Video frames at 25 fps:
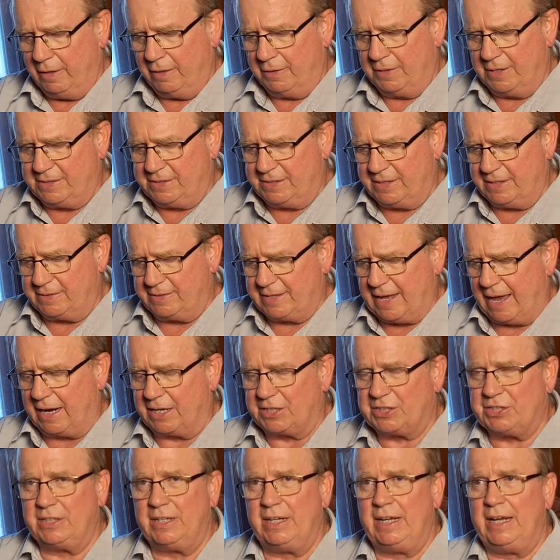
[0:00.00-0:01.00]
This is
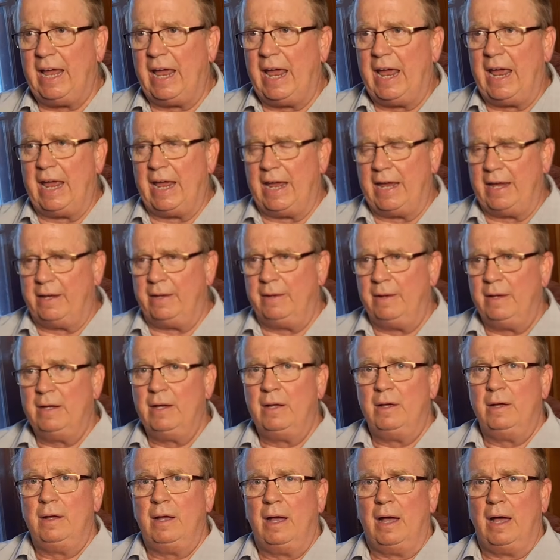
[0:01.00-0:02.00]
actually a
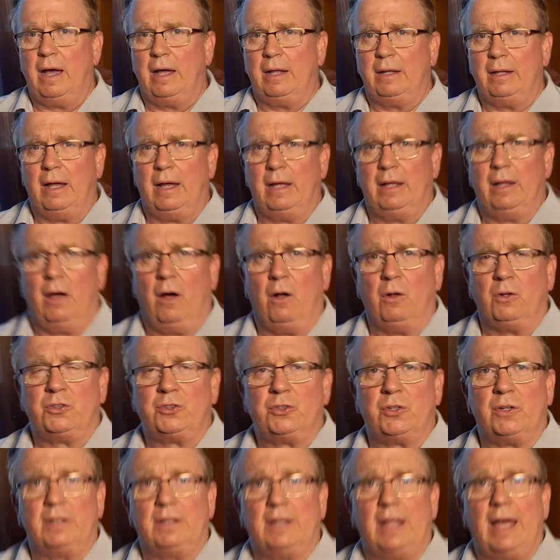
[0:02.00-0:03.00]

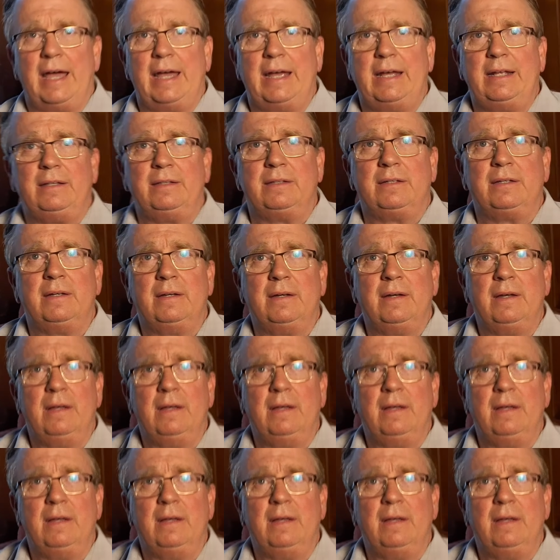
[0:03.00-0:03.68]
ultralight